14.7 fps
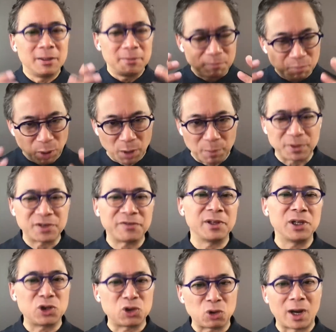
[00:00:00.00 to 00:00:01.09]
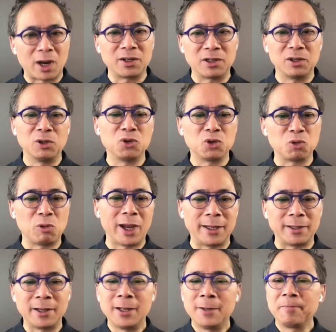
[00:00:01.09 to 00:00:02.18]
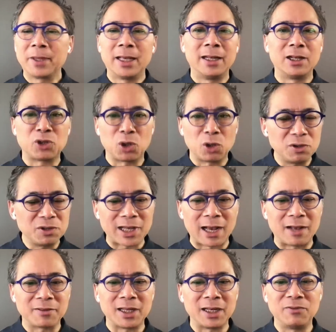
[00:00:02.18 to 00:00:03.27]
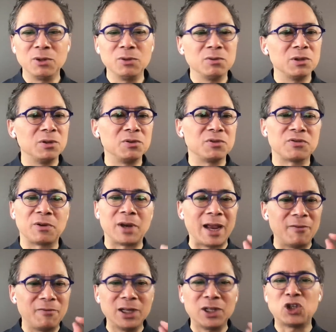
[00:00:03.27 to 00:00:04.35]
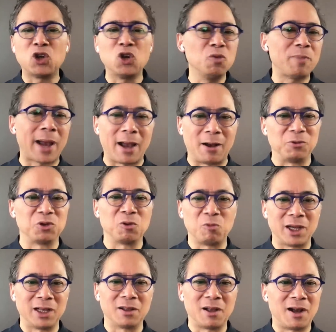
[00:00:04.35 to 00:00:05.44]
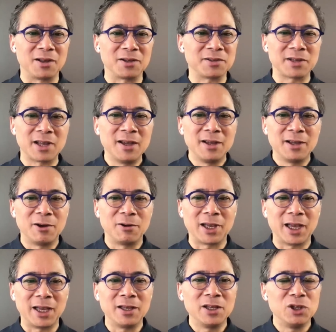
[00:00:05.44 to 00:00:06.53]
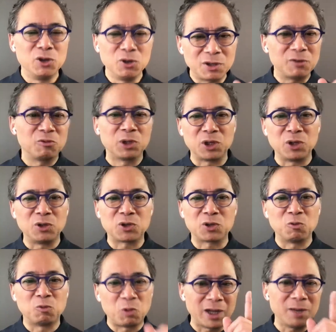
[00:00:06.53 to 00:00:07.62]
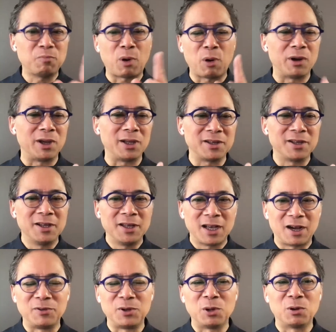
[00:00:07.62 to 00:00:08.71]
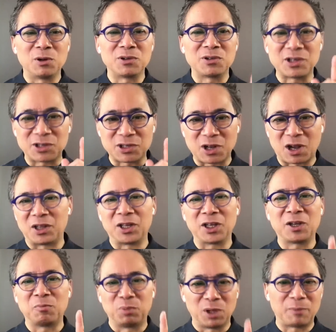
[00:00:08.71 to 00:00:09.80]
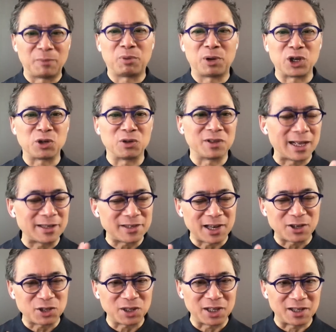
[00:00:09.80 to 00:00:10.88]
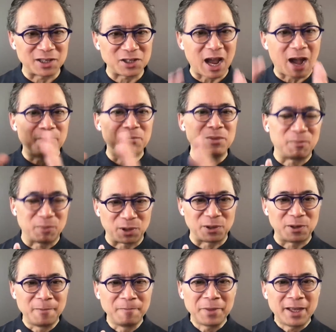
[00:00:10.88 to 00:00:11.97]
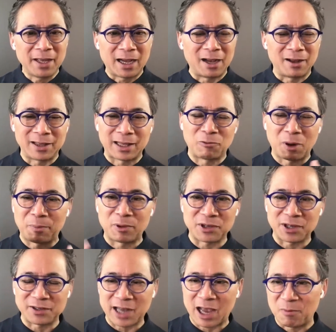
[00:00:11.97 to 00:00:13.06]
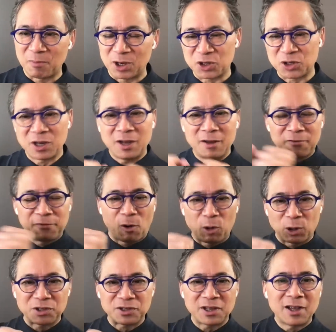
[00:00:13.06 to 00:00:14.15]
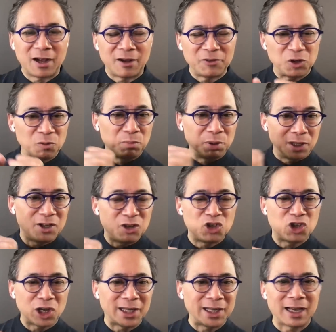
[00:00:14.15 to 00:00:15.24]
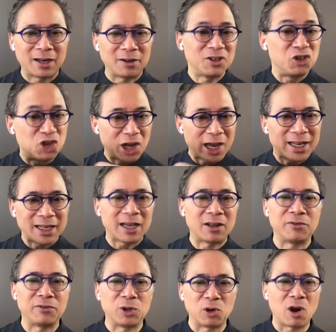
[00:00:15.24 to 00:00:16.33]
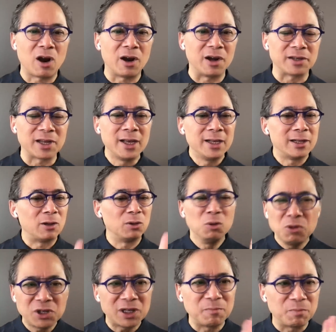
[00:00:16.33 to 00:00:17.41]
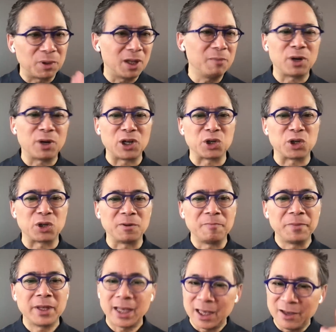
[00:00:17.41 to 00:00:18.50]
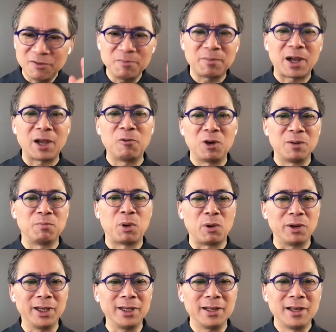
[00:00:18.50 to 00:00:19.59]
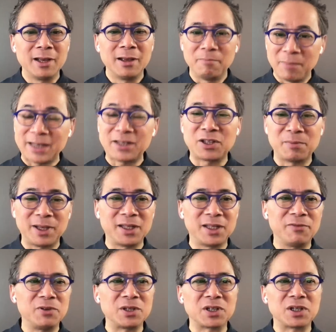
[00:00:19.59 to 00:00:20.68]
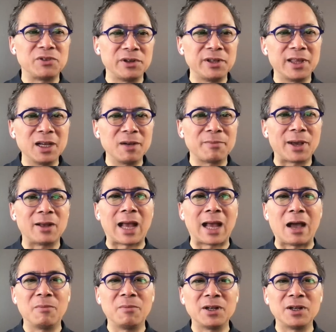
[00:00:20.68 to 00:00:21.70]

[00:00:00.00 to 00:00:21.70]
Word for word: purposefully trying to lose weight. And it turns out that if you lose for every 2 pounds of weight loss, okay, you can reduce 1 point of your systolic blood pressure. That's actually the top number that represents how much force of your blood jetting out of your heart. Now, losing blood pressure, even by 1 point, makes a big difference, because you think about how